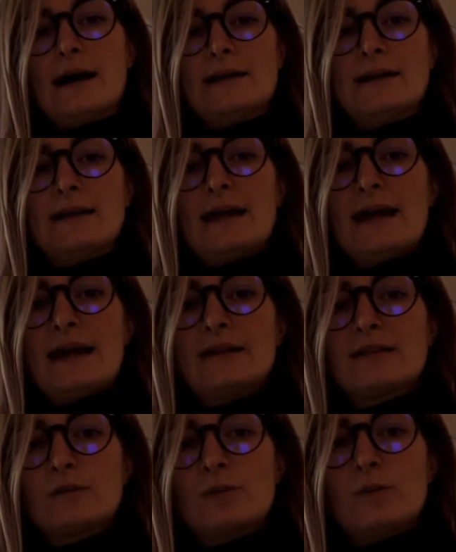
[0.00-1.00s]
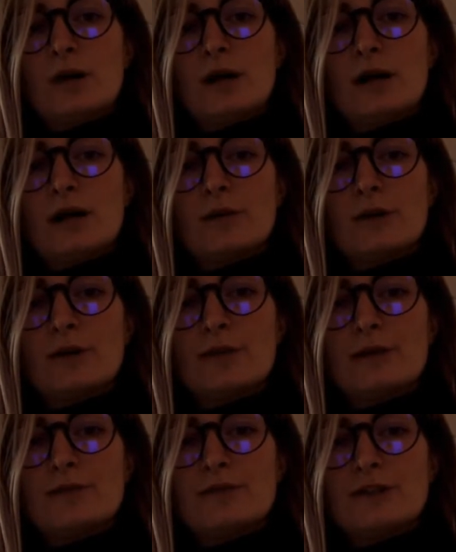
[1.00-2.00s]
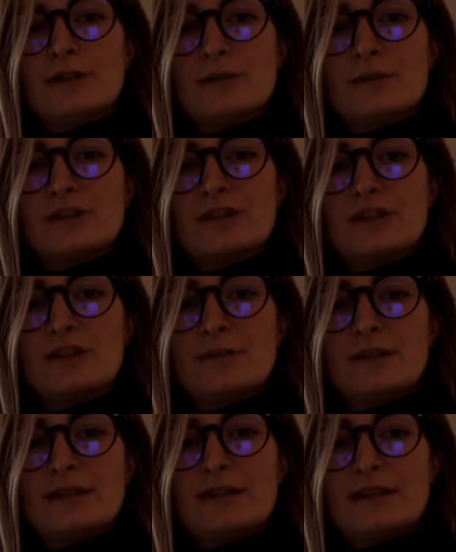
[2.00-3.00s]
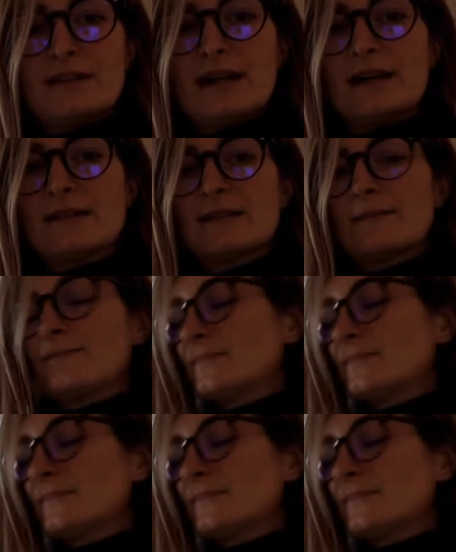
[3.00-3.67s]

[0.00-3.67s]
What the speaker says: Next one, where am I up to? I wish I'd numbered these guys.